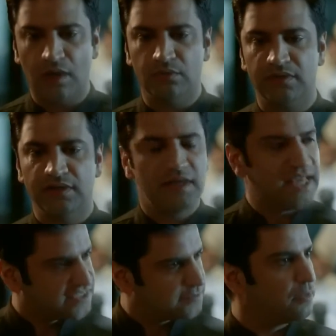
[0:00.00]
go out,
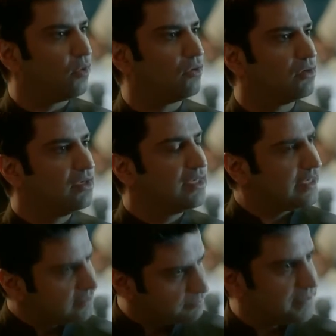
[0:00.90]
explore,
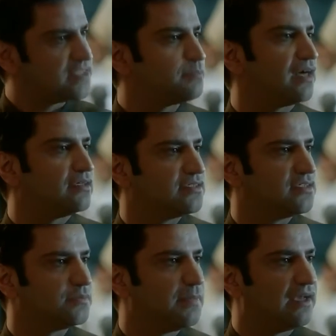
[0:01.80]
get the best
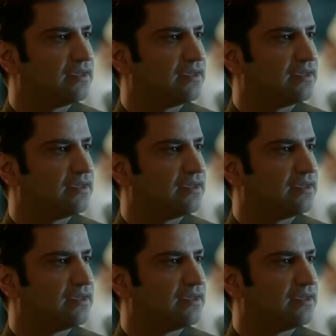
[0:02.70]
practices